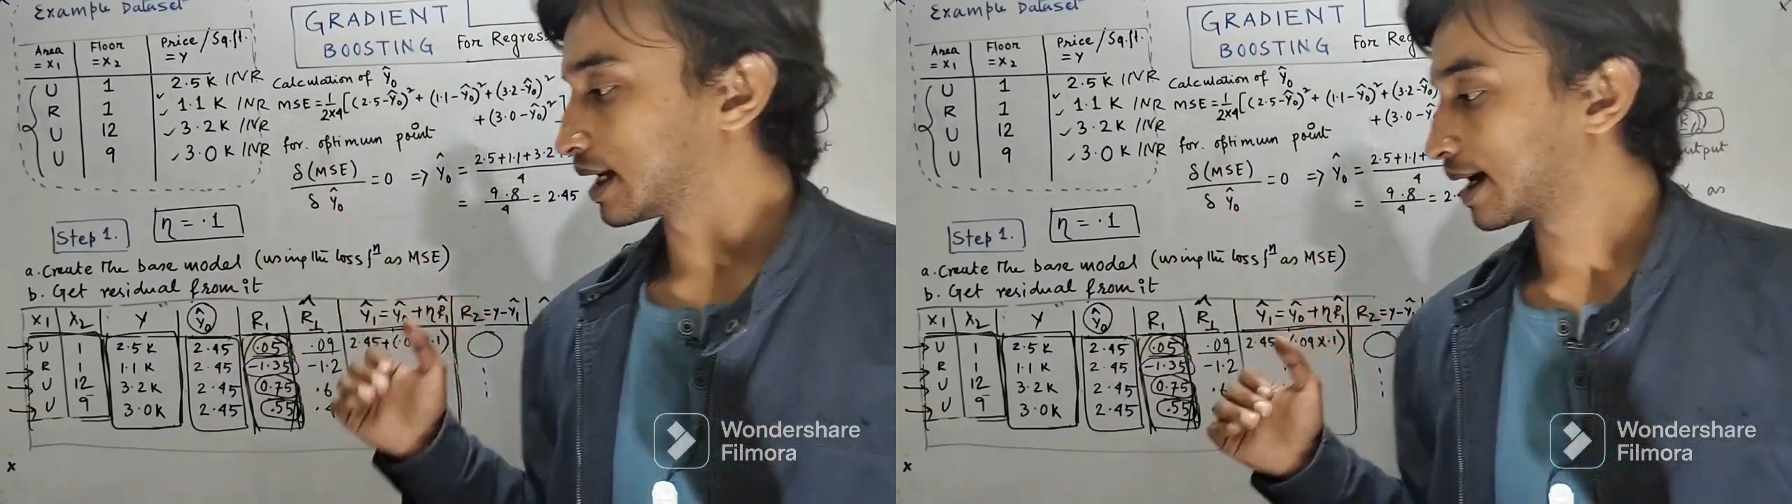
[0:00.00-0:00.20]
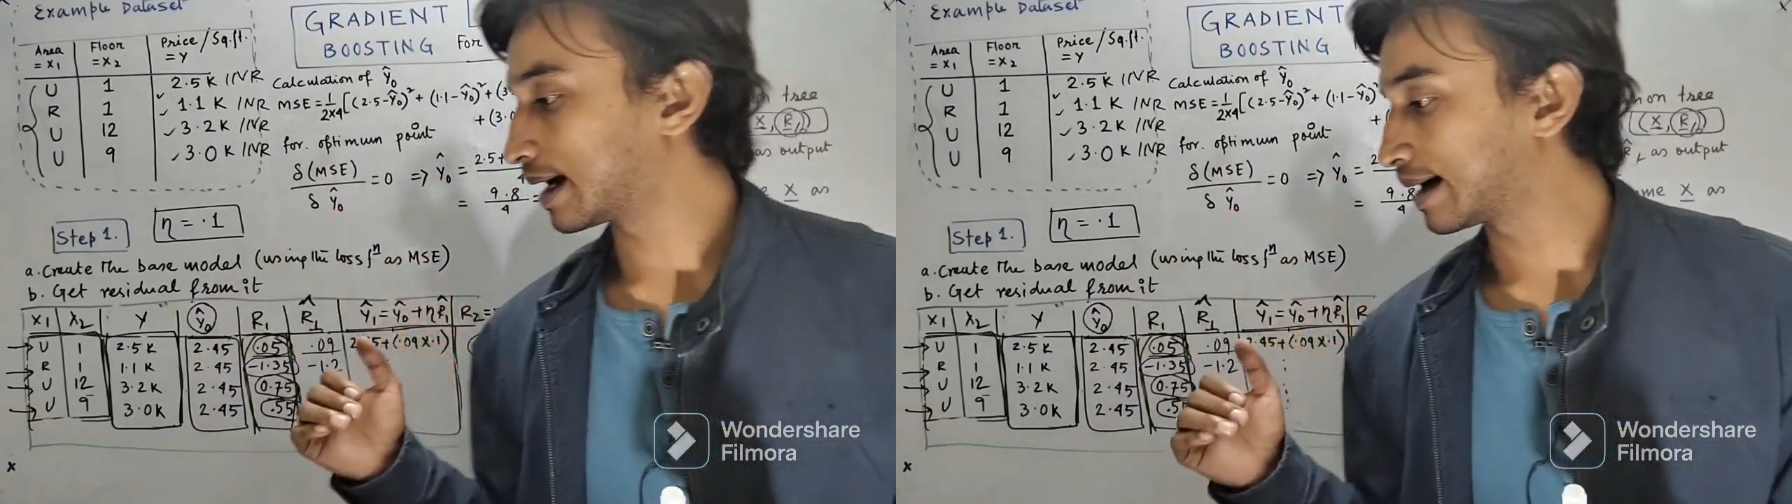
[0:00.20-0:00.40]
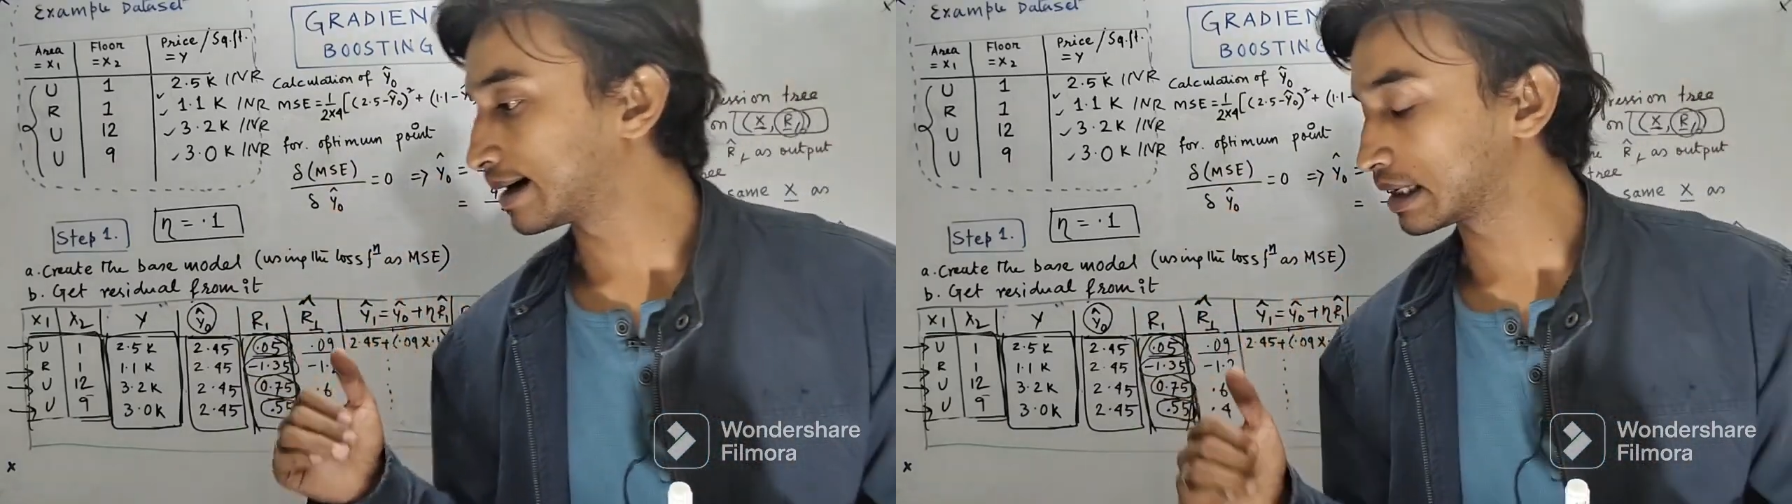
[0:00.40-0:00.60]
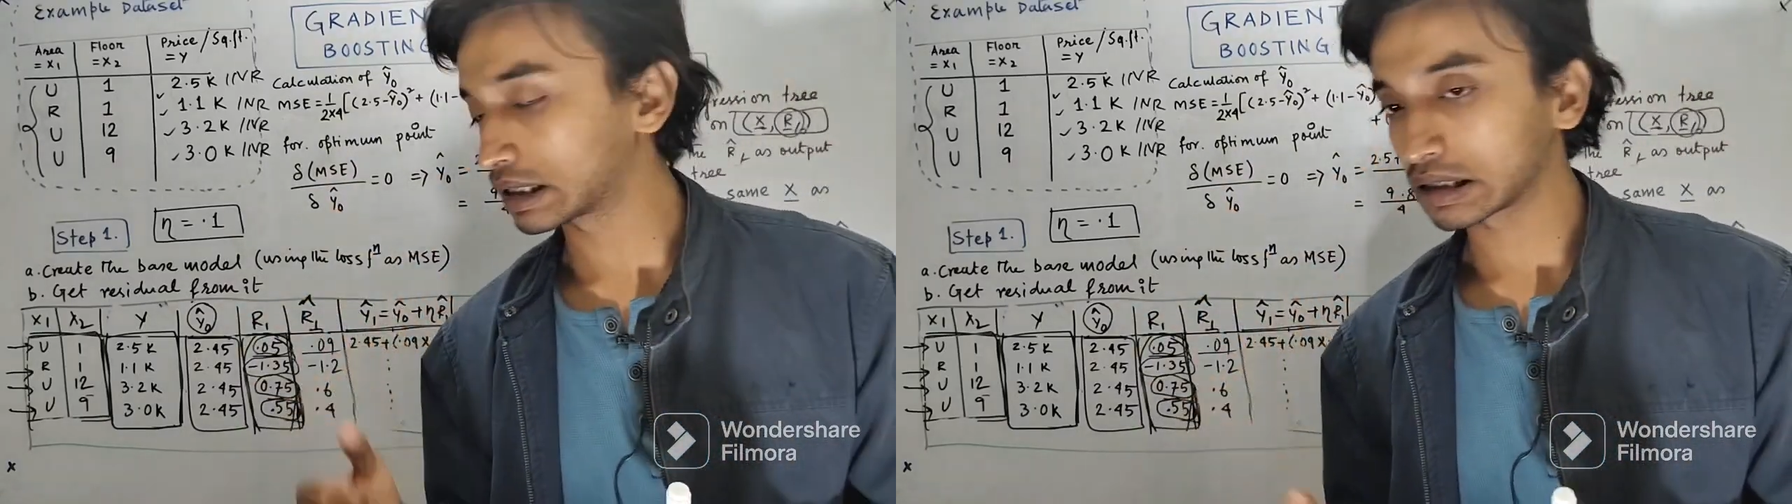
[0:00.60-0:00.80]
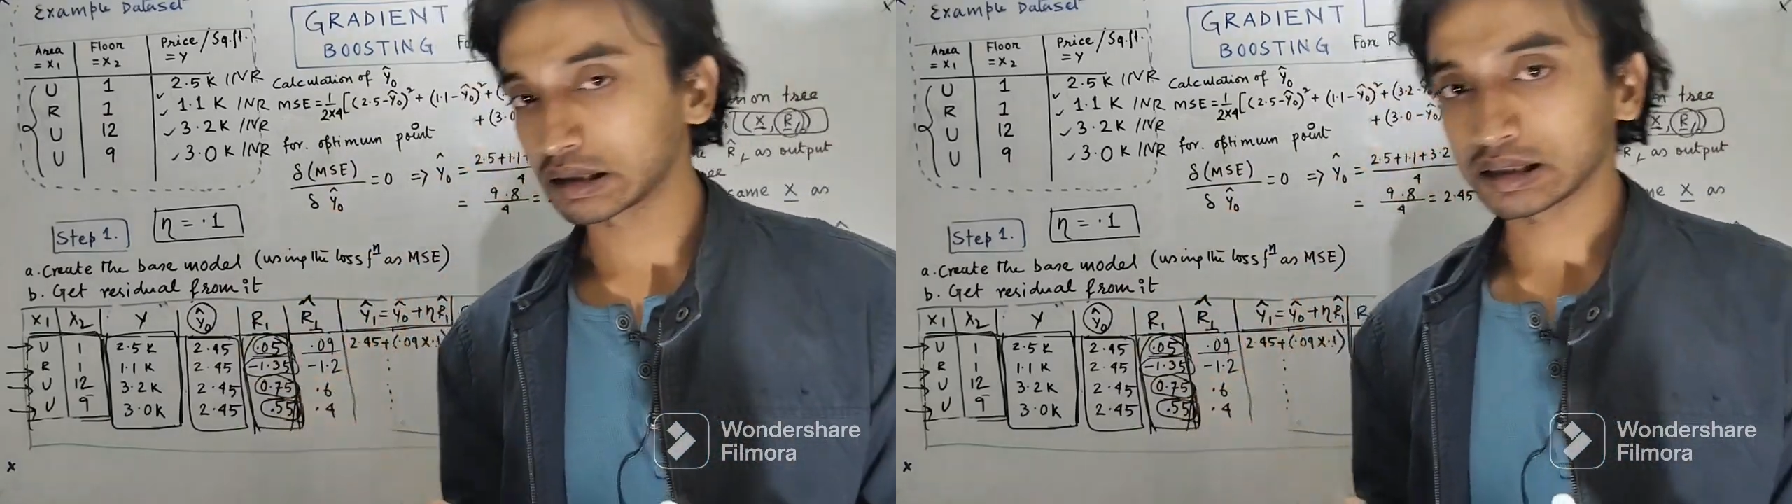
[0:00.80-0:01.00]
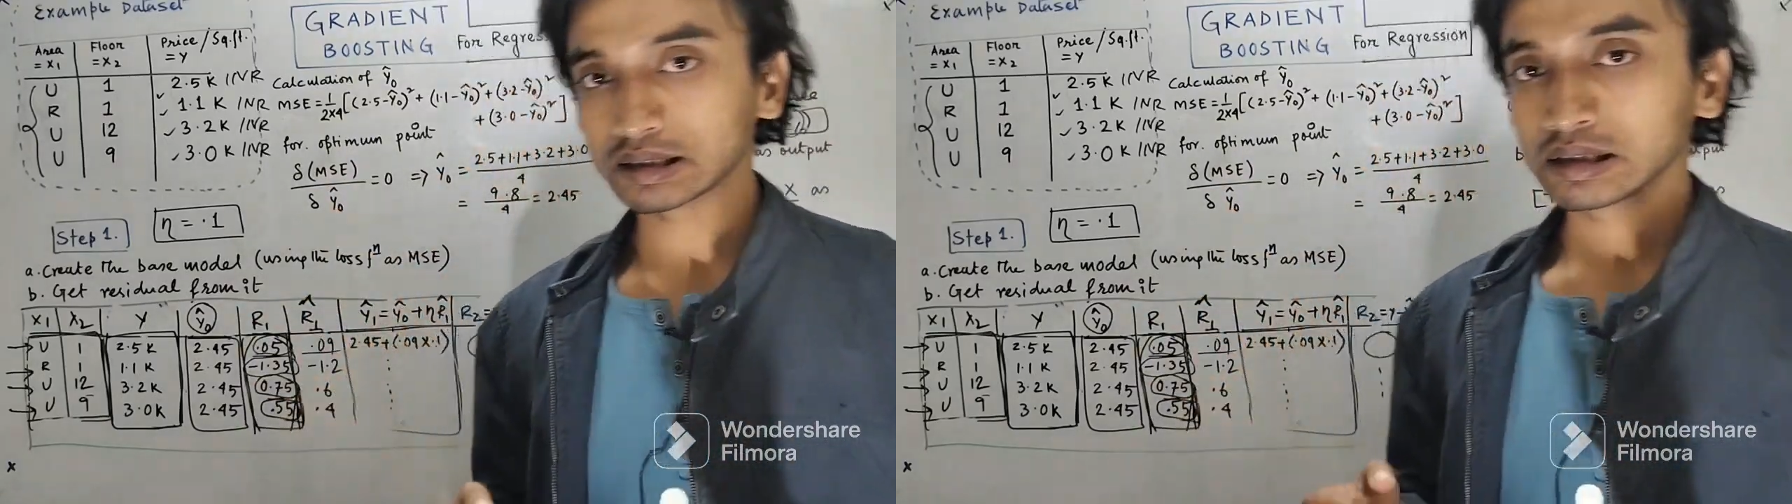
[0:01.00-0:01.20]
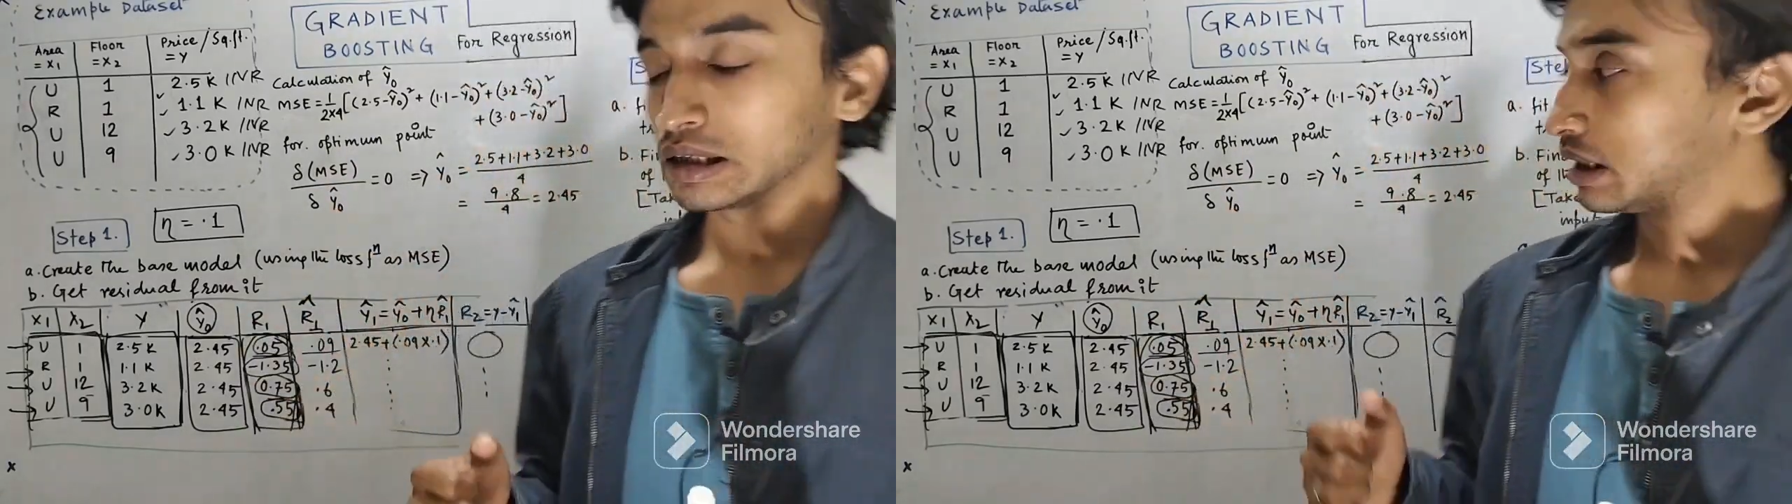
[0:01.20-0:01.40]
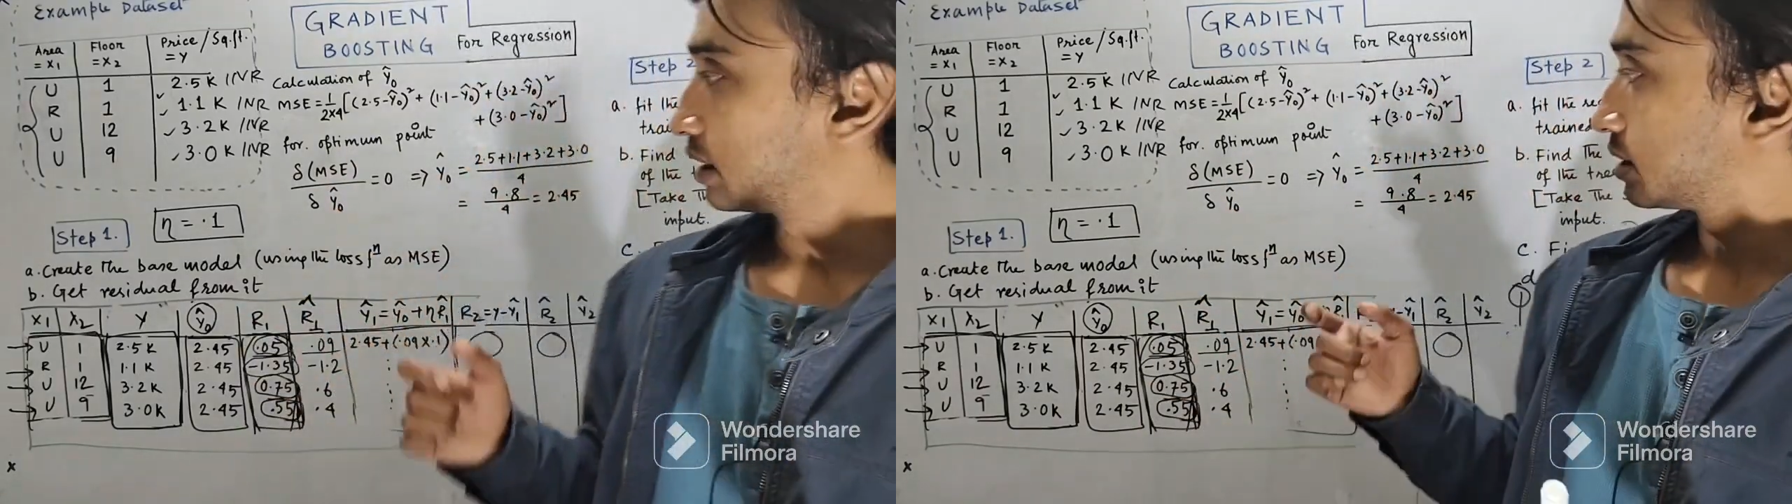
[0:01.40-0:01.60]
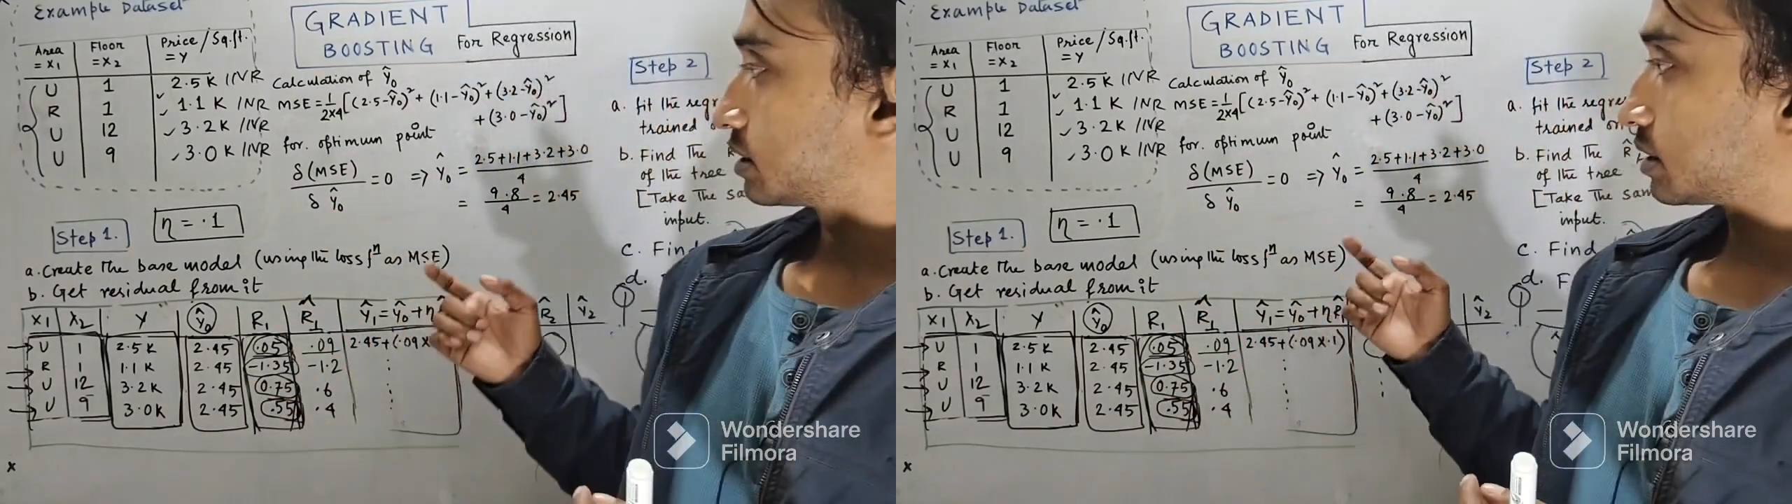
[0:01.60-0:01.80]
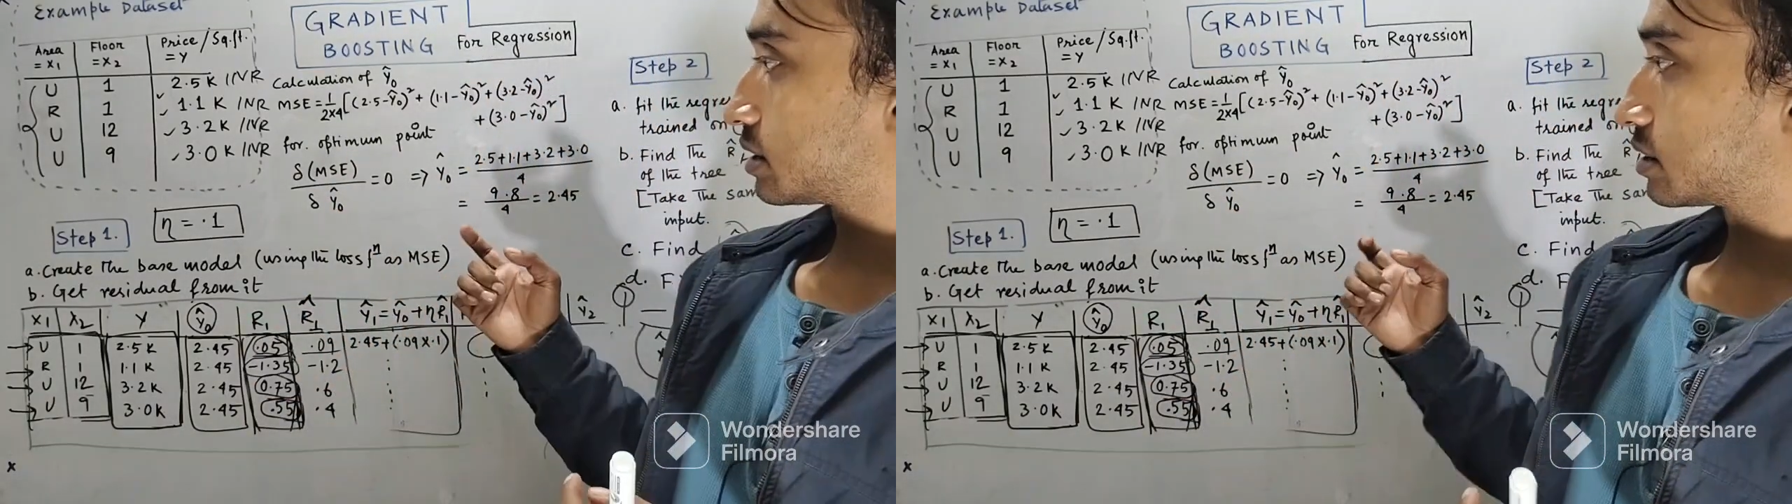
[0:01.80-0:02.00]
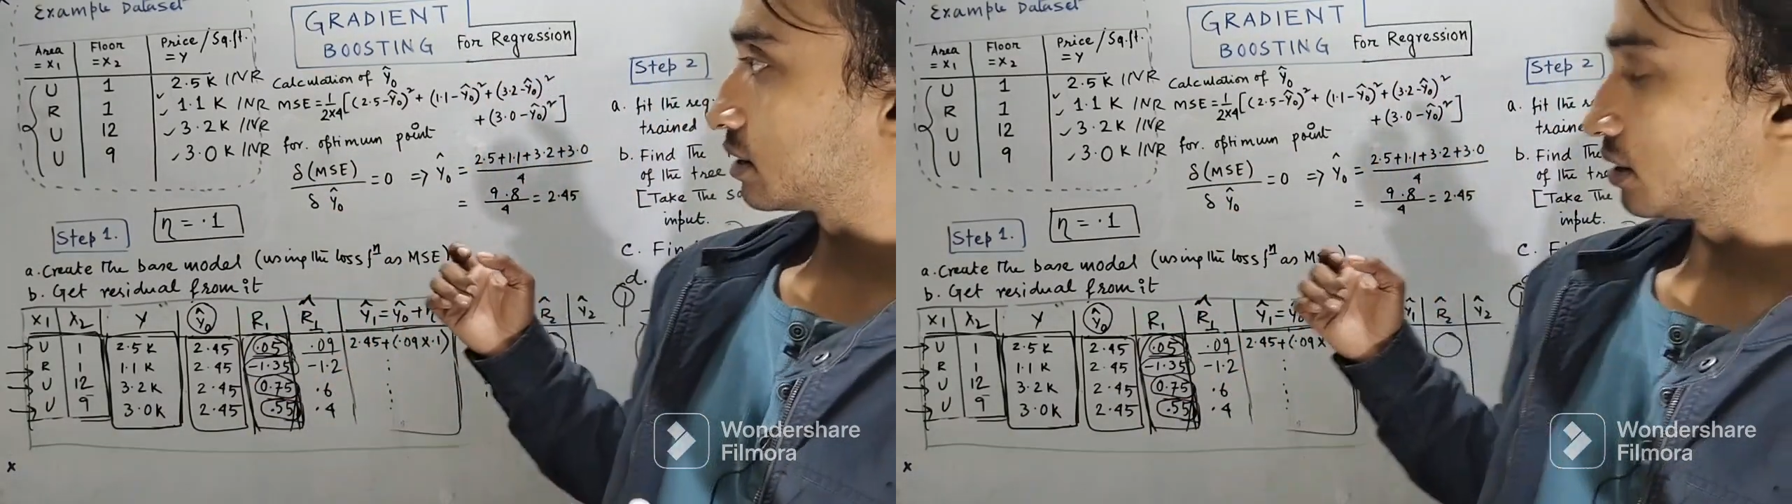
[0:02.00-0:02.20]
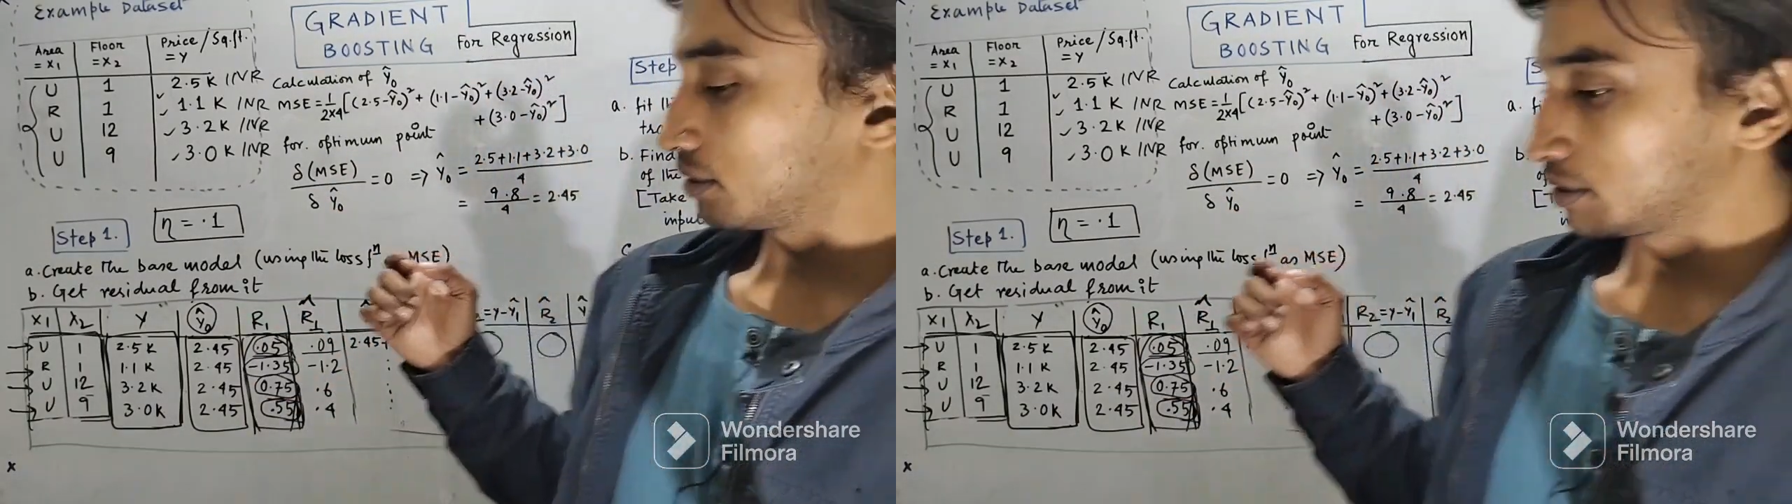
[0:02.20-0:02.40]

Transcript: and just